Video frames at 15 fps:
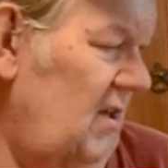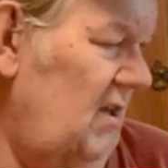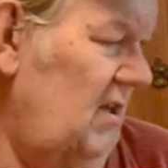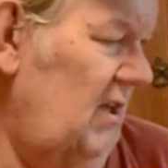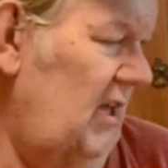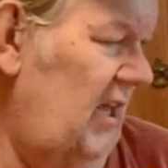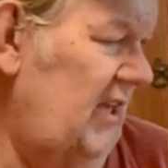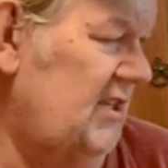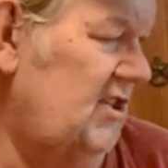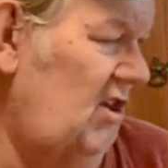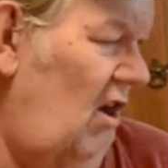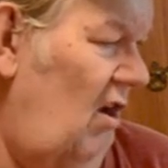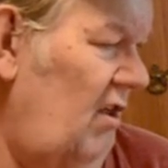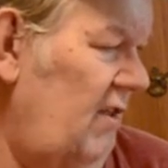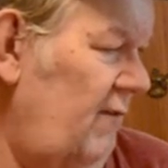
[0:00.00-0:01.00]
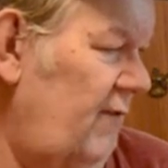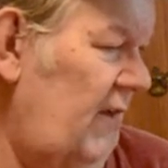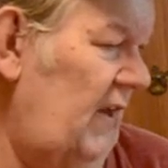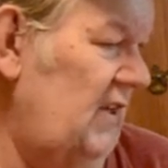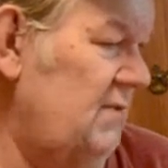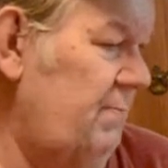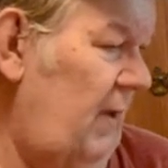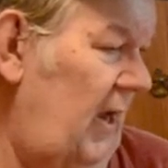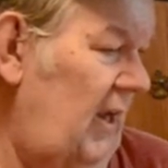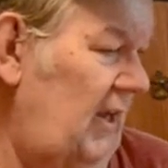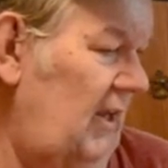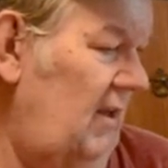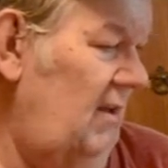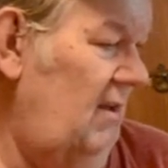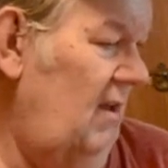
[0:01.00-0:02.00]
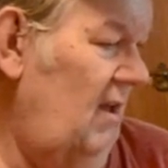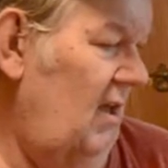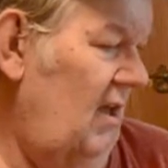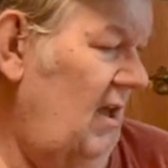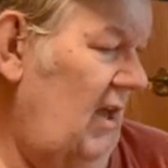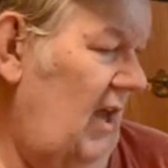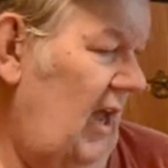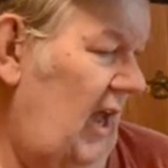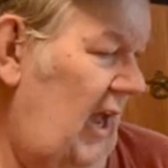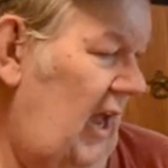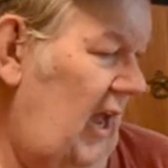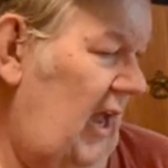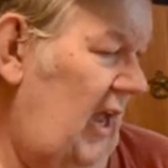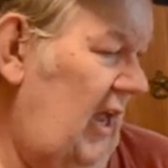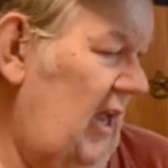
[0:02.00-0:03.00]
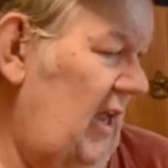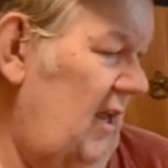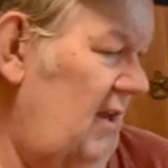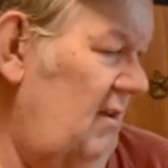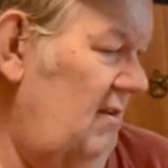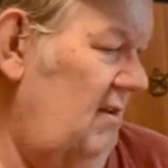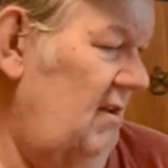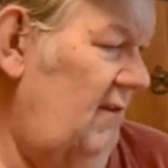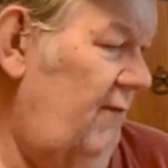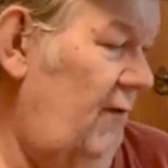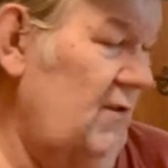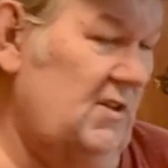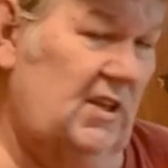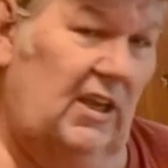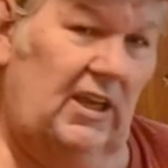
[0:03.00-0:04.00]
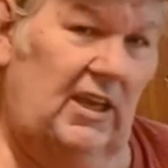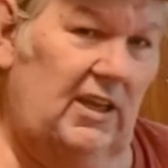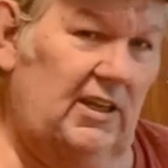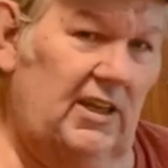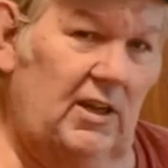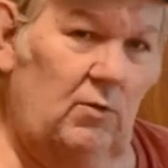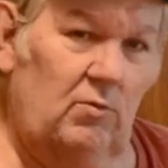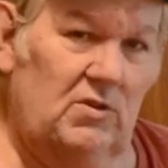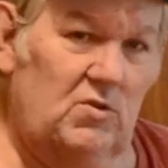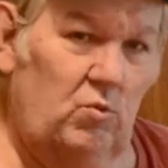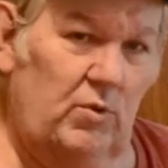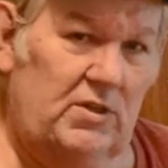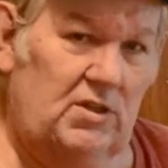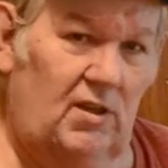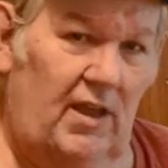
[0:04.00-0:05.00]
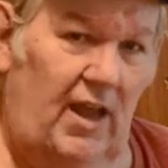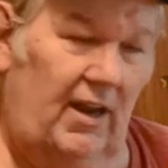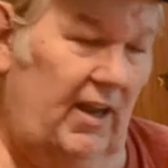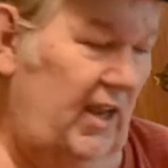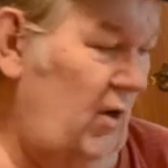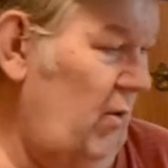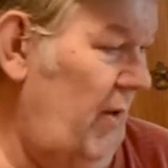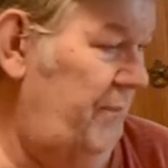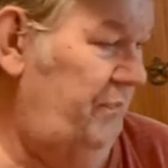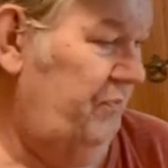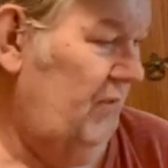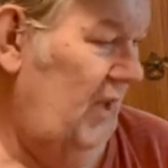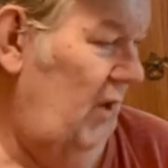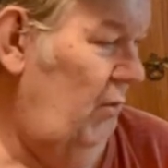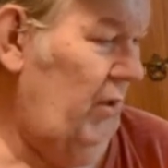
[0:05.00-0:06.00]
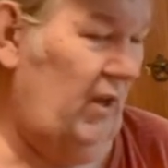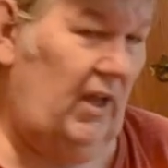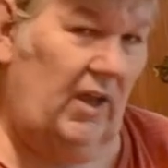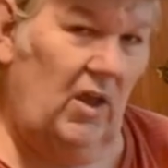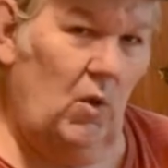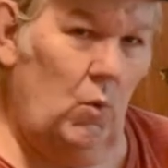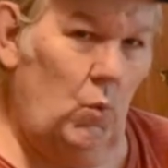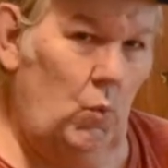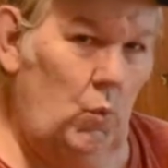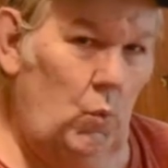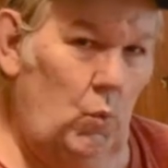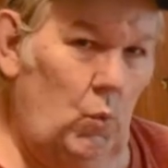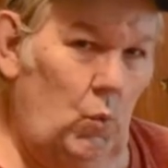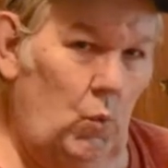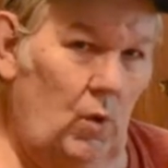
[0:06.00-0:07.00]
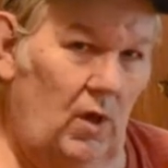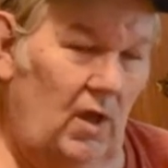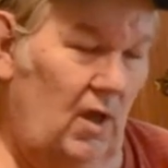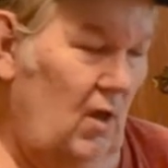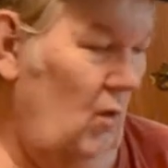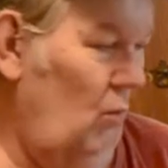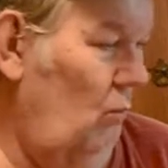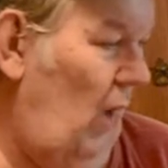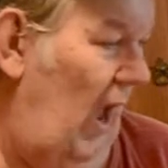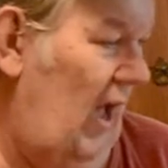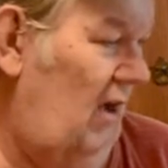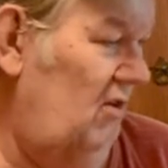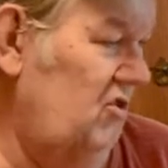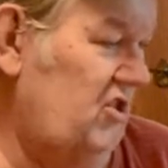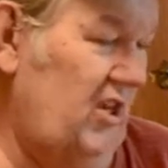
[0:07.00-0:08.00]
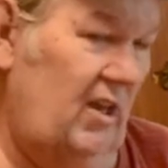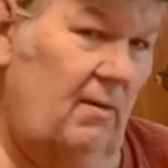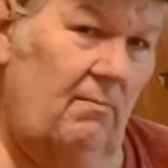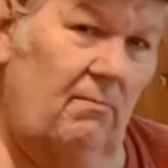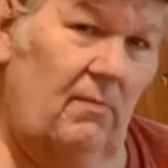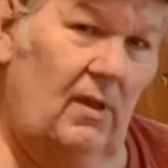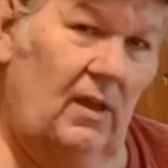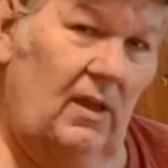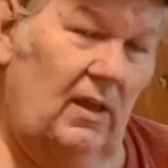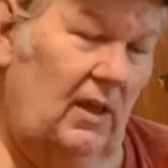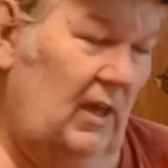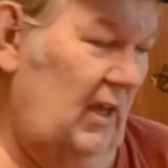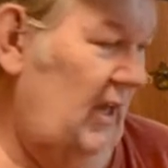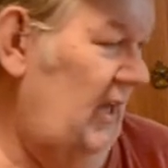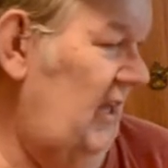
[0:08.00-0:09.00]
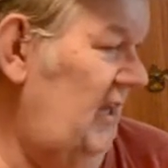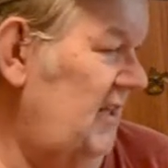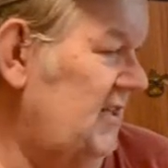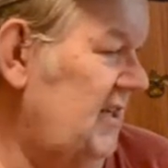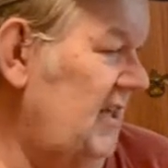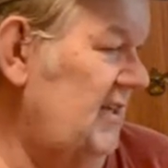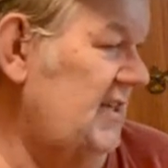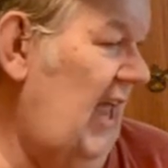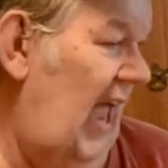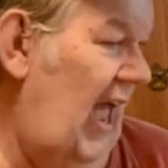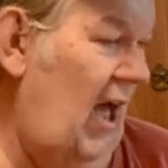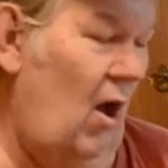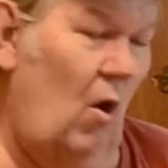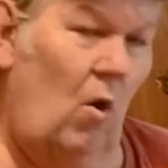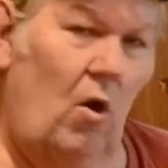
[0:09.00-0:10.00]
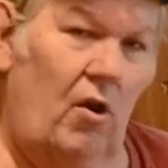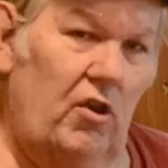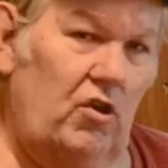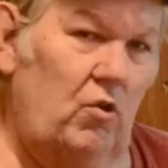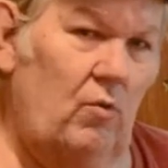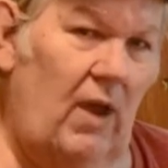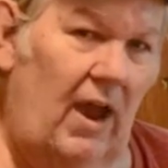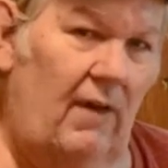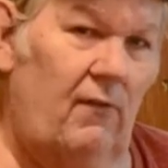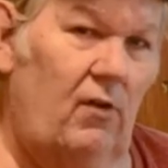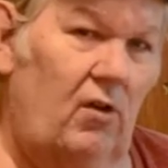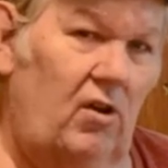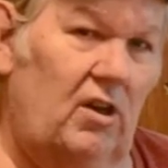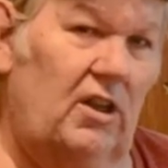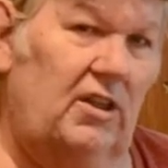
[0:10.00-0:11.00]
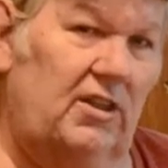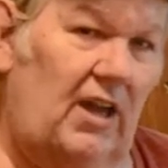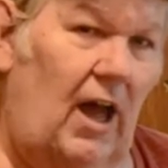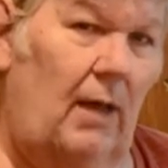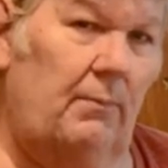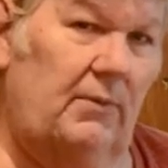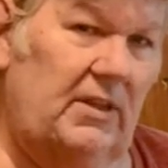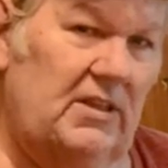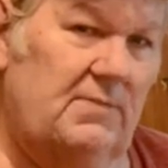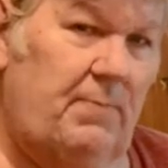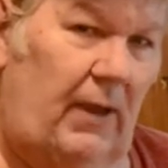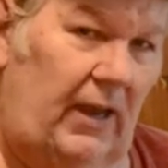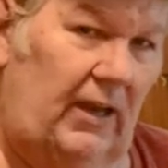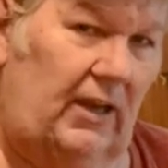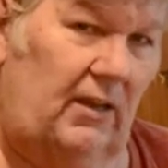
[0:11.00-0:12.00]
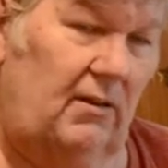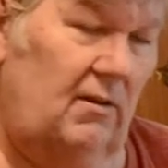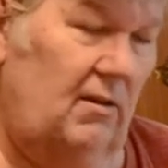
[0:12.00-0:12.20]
he saw the finished painting, and the first thing he did was whistle at it. He went like, "Wow, Jim." He says, "How are you ever going to top this painting?"